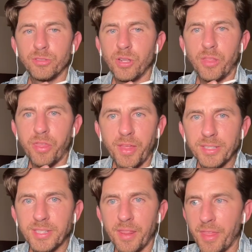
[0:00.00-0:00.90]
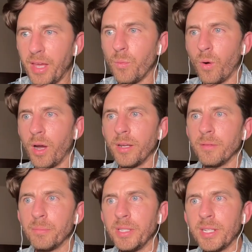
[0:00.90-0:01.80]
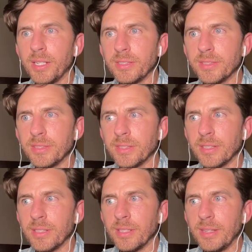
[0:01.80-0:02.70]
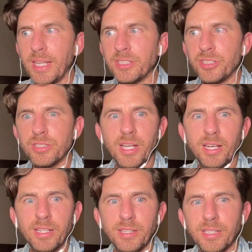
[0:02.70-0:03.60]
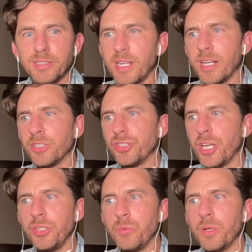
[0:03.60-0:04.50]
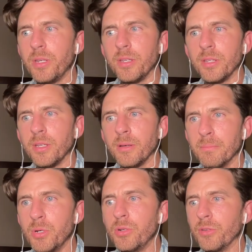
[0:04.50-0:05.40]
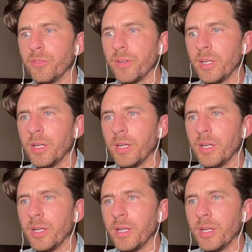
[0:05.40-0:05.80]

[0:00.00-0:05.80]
uh, things that they want because that's just not that's not a genuine move.